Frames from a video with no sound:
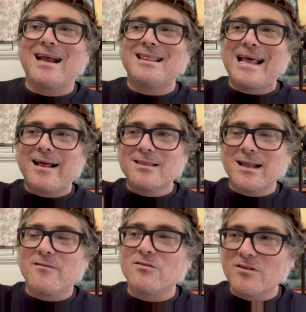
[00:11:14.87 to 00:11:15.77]
and that
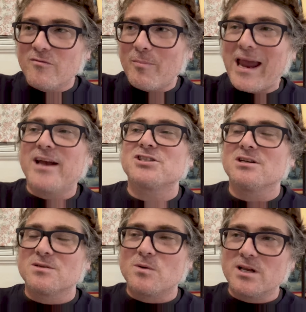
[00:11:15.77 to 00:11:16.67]
level of passion
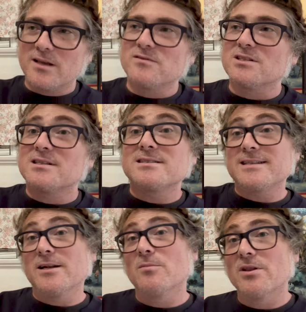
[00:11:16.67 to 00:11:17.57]
is what gives us the
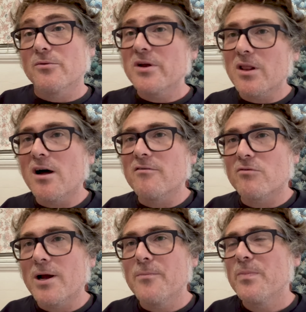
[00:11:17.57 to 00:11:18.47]
cinema that we love,
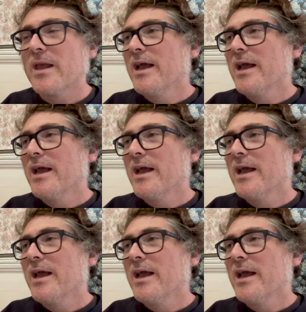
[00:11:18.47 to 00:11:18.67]
right?